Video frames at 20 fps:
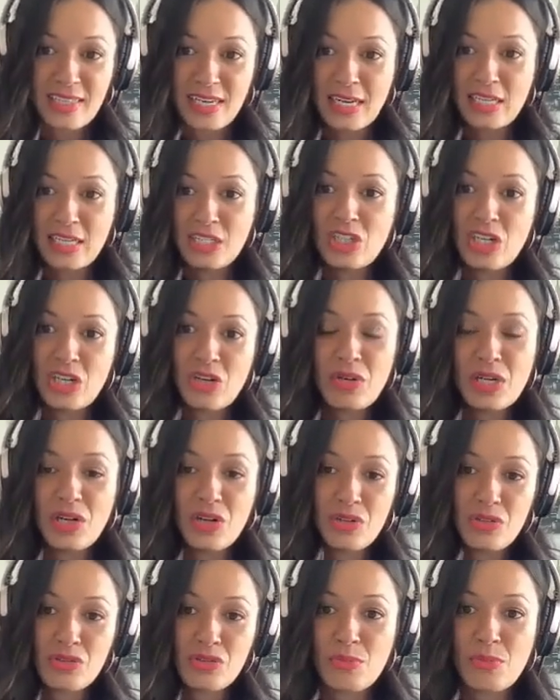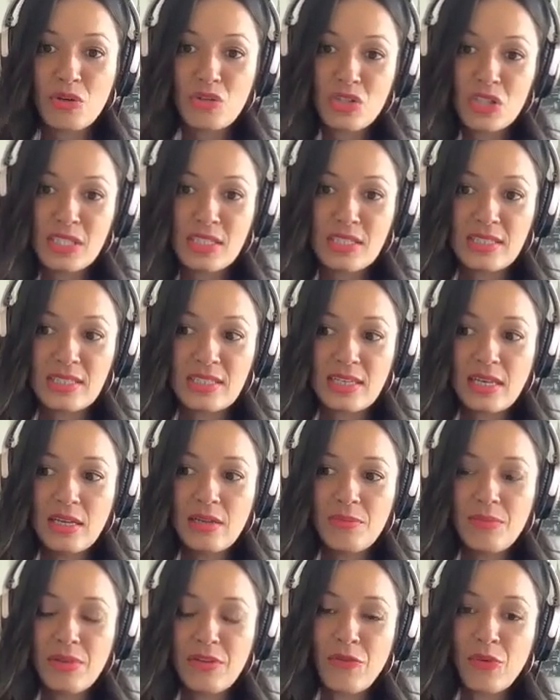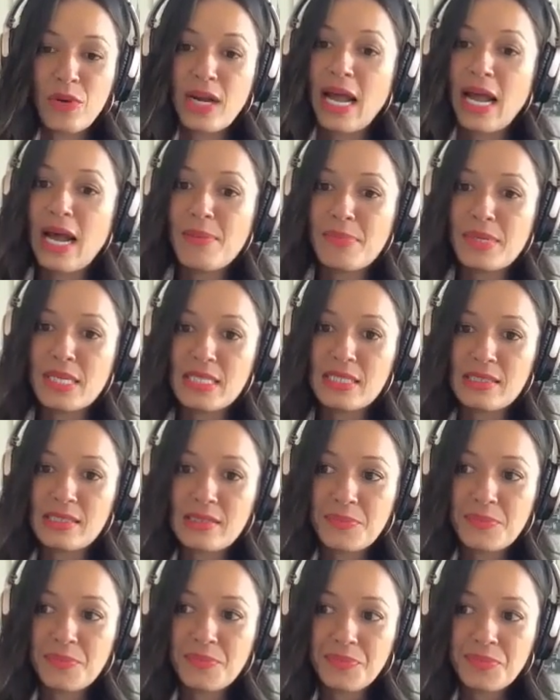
And I generate all those emotions before it happens.